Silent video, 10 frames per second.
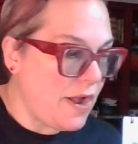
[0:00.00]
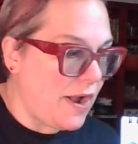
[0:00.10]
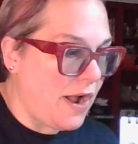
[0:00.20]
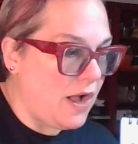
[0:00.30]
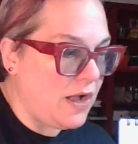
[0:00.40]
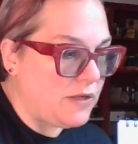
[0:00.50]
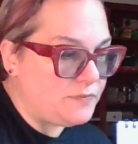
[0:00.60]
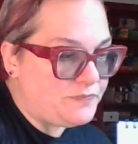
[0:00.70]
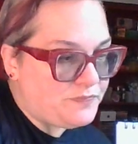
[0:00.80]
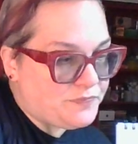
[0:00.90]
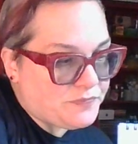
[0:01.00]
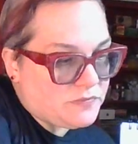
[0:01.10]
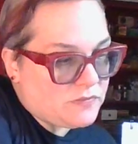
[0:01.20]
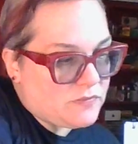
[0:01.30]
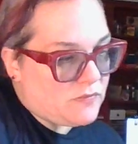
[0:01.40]

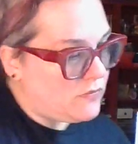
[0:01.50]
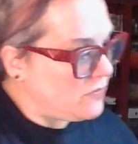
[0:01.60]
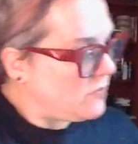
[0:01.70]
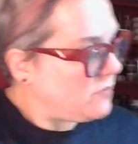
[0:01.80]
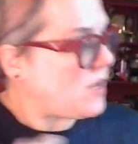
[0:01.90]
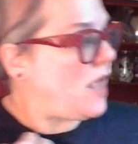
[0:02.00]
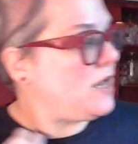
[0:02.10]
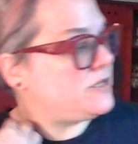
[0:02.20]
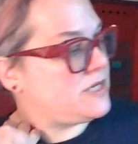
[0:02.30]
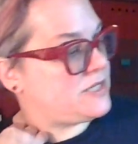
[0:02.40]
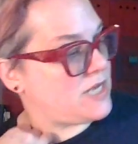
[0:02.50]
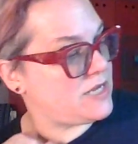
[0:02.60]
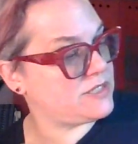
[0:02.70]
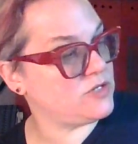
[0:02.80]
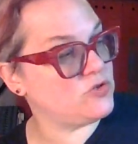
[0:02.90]
And as I said,
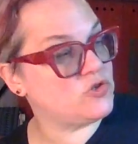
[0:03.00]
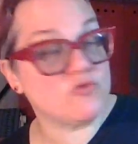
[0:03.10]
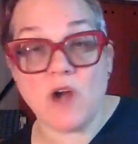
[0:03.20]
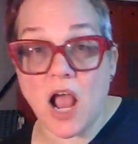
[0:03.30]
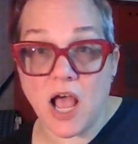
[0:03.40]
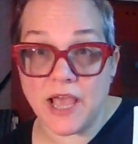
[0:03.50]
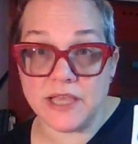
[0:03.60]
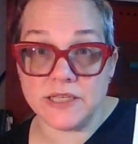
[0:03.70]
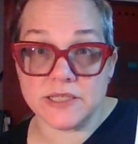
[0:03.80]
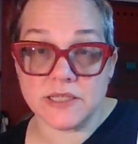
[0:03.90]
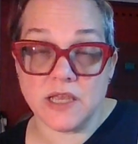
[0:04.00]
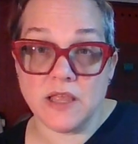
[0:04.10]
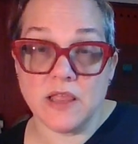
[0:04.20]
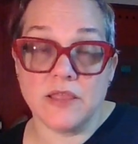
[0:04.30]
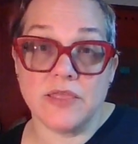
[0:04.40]
as it dries,
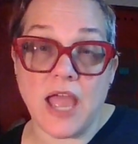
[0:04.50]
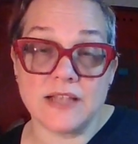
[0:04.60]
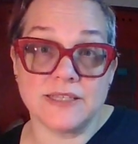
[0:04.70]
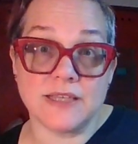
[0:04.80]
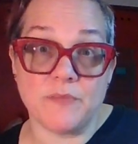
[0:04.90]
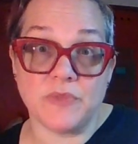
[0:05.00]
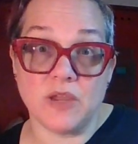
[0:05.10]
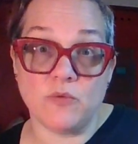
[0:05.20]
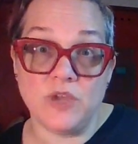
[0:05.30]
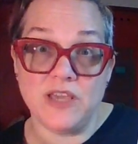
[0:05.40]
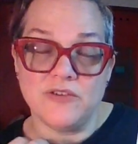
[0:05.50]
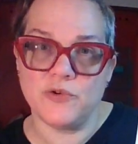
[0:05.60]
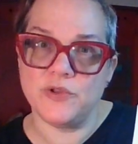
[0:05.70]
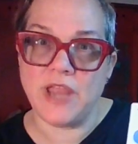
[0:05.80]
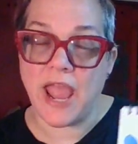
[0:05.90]
that's something we
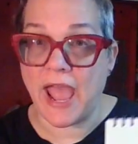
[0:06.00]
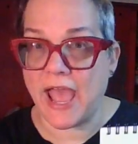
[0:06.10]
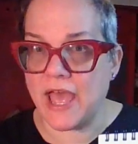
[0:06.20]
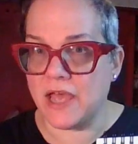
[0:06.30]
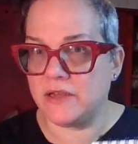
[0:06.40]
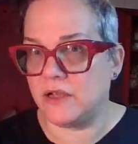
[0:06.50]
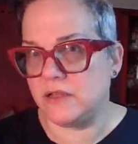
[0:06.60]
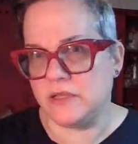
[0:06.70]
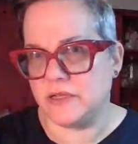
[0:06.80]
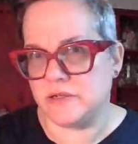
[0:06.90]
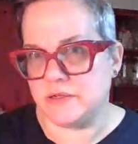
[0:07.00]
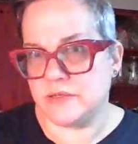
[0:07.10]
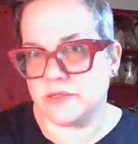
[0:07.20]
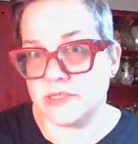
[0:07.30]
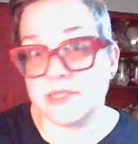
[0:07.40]
could add a
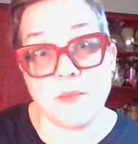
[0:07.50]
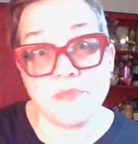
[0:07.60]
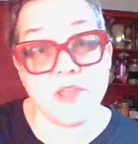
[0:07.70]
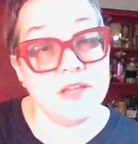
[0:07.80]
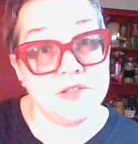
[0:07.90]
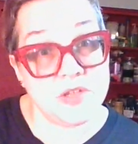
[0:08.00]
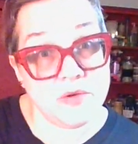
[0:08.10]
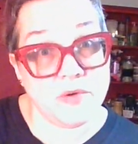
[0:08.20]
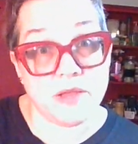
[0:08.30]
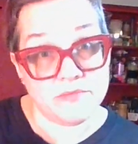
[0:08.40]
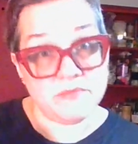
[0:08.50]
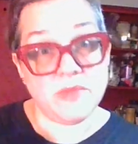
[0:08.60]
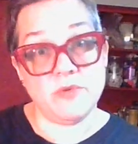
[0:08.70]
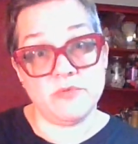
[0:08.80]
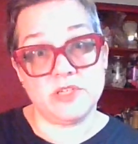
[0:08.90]
little something to it.
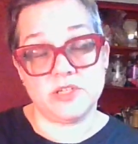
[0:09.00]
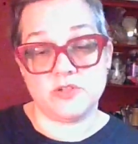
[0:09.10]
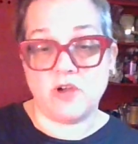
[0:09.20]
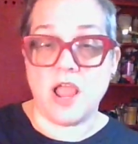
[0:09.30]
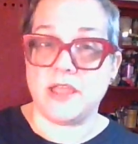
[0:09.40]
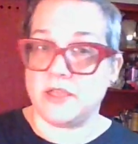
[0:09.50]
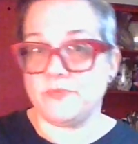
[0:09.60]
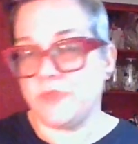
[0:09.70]
Maybe we should try it.